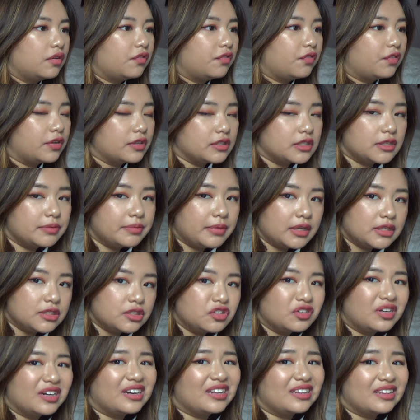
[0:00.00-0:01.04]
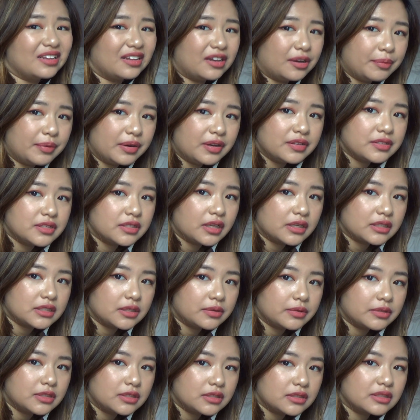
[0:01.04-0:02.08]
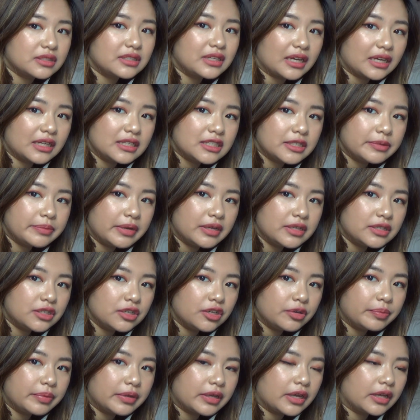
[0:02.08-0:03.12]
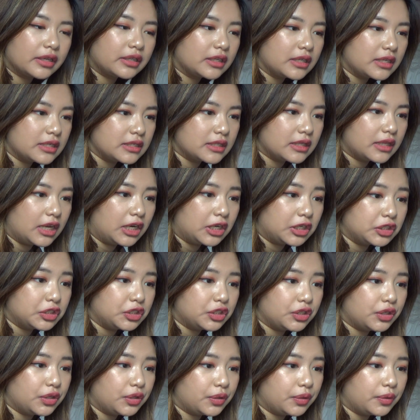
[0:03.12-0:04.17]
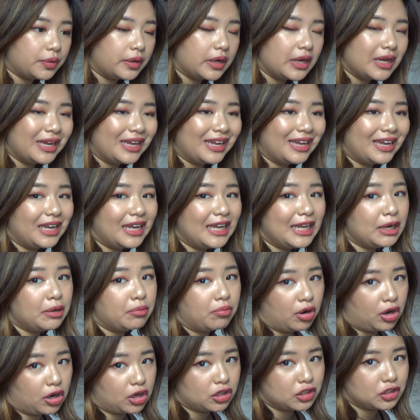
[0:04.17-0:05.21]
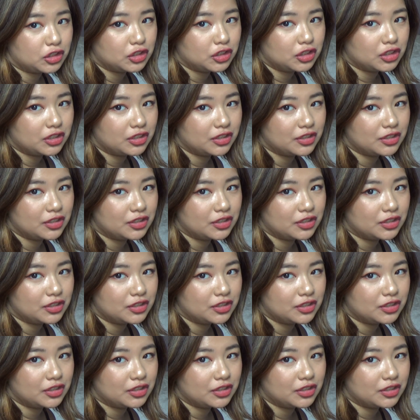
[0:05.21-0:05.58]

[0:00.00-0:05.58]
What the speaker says: first semester and a little bit of second semester, because they're due in March.